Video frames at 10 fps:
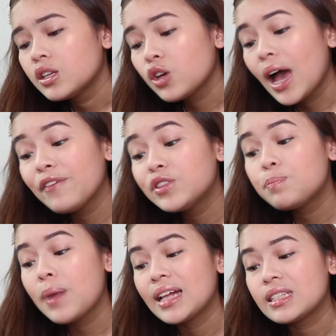So I have the
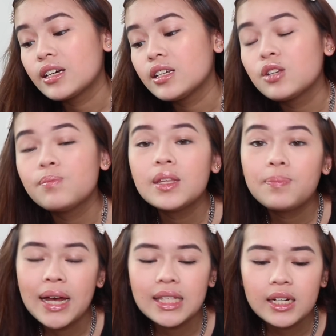pattern. So the
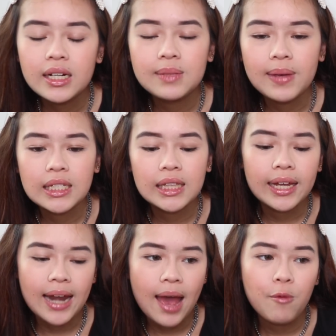pattern is
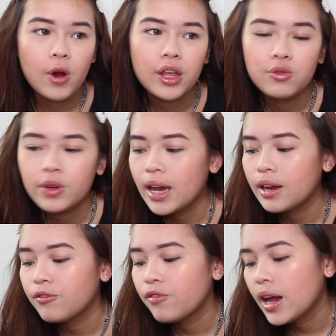basically an app where you
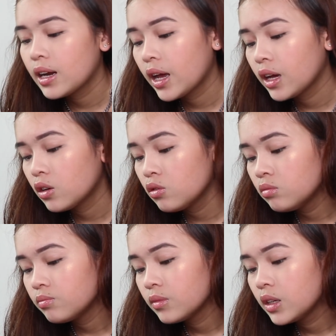can find like
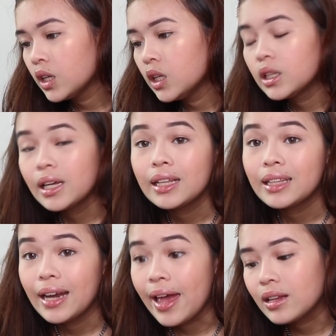the
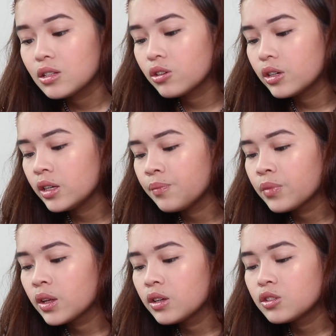internet. Sorry.
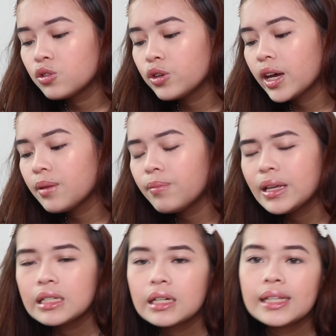So you can
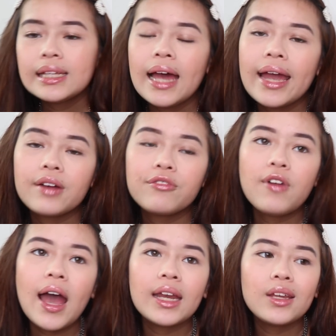basically like
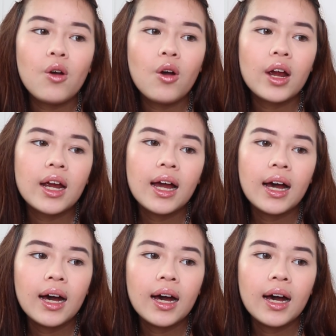find your